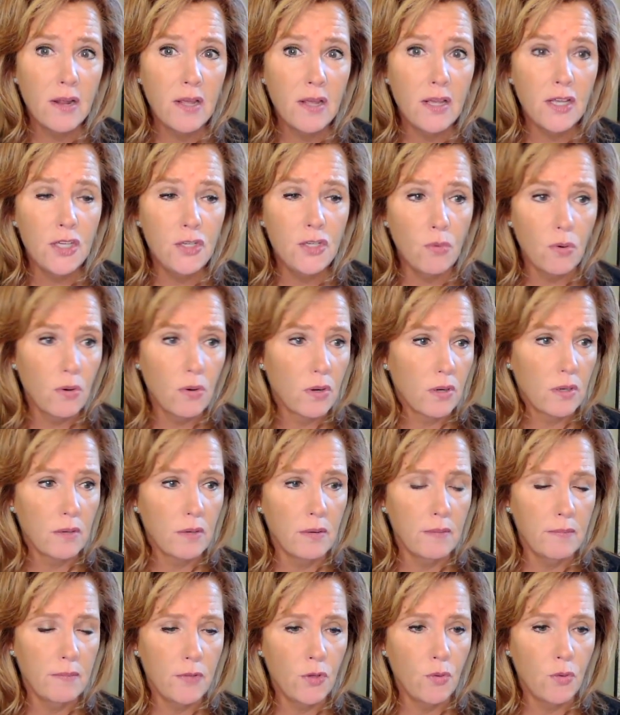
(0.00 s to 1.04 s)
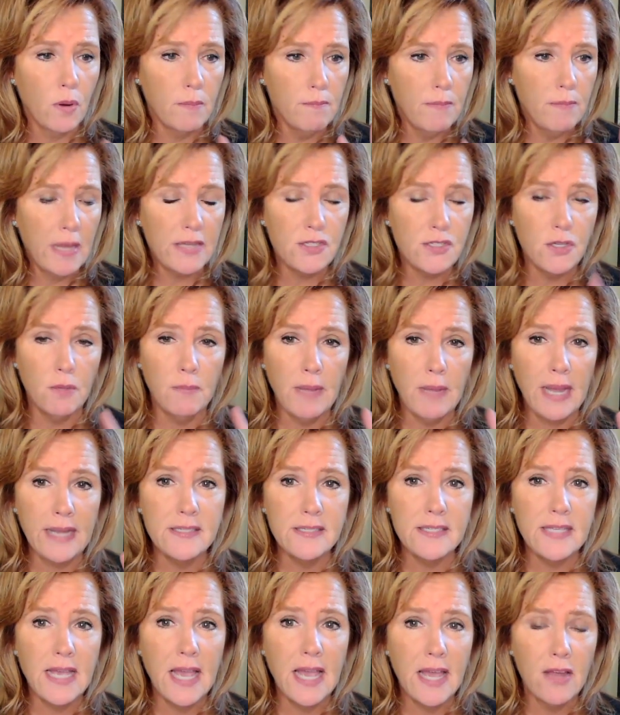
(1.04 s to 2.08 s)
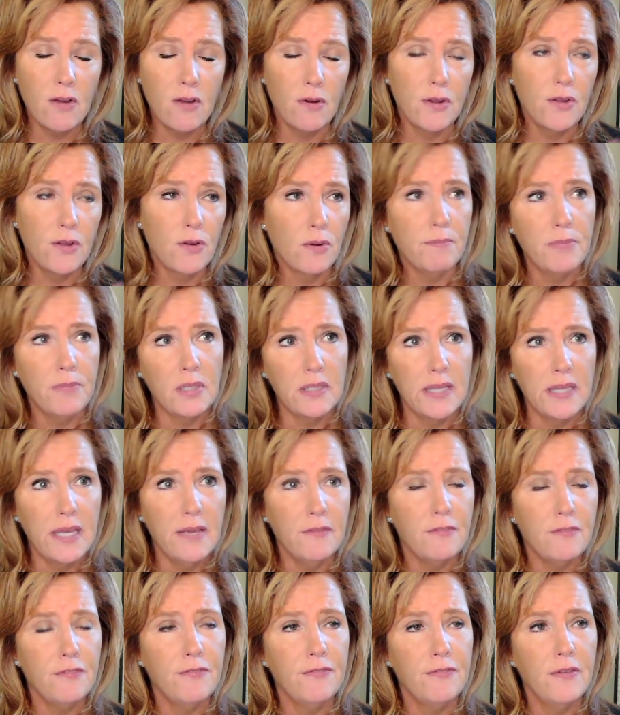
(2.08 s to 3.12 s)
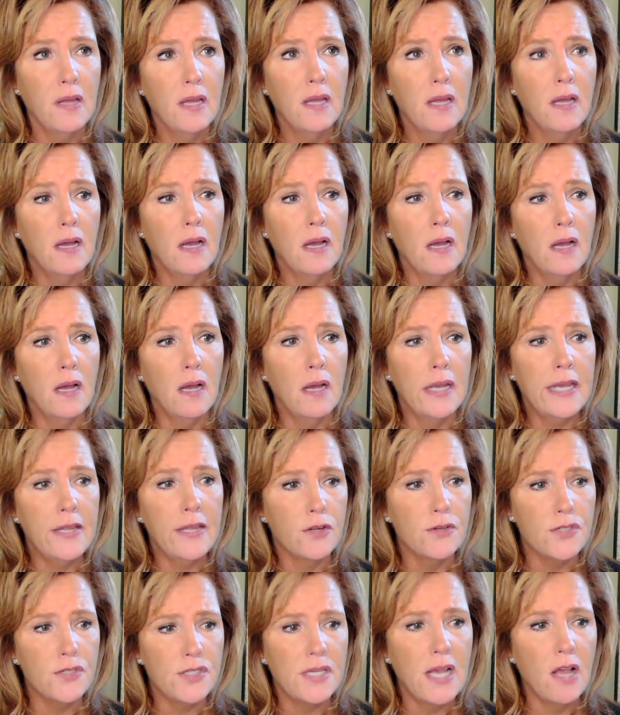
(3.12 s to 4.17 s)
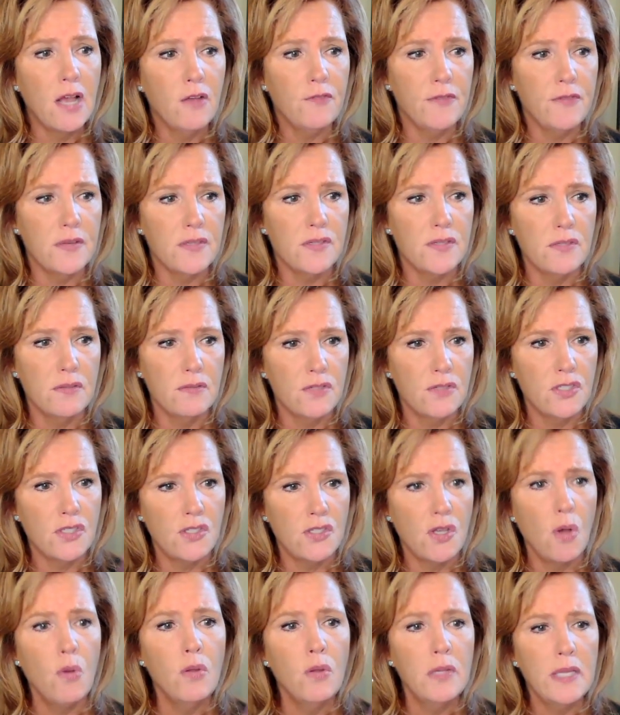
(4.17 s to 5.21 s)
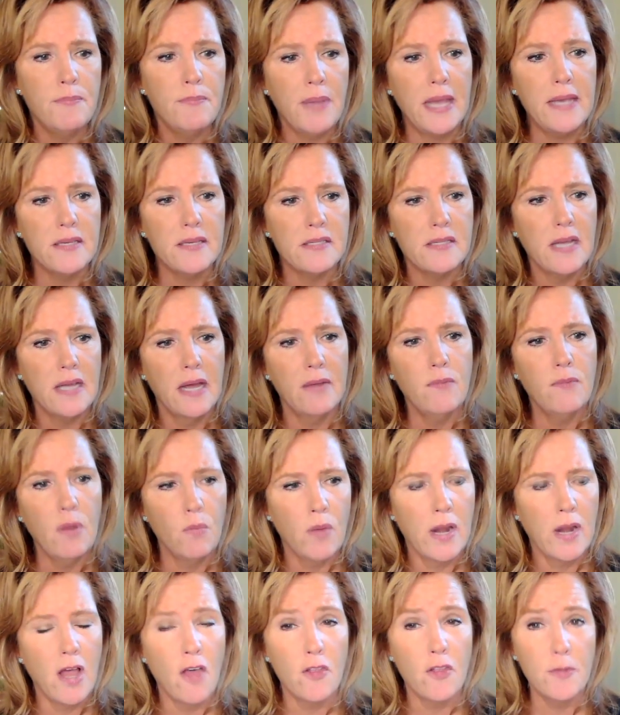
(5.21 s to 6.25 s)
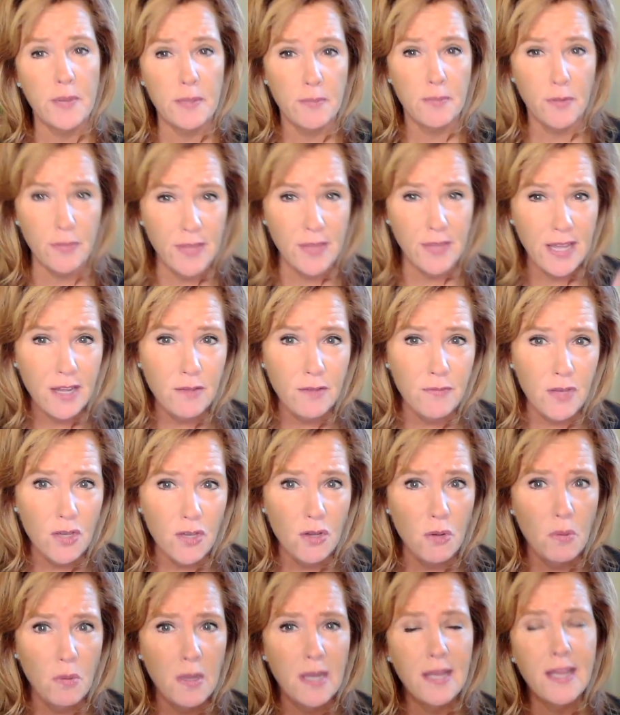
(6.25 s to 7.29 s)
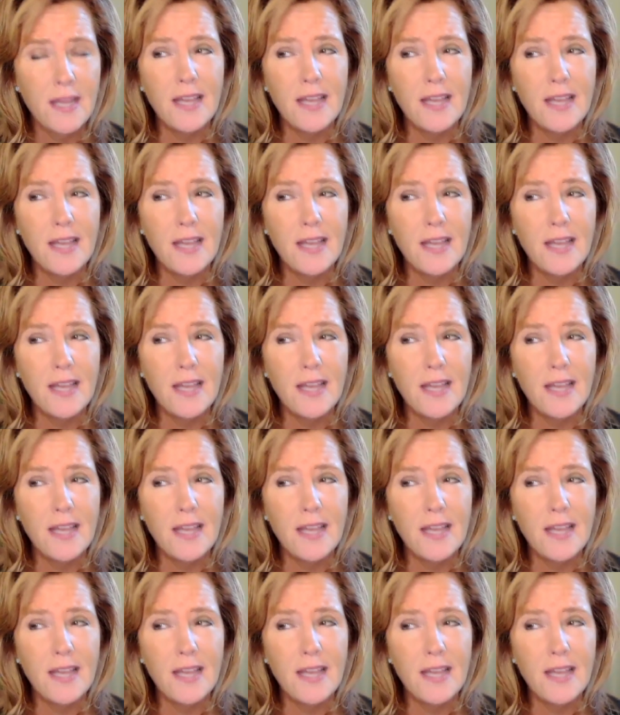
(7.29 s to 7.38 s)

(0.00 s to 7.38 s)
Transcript: Your mental mindset or your belief in yourself is solely based on what other people think of you.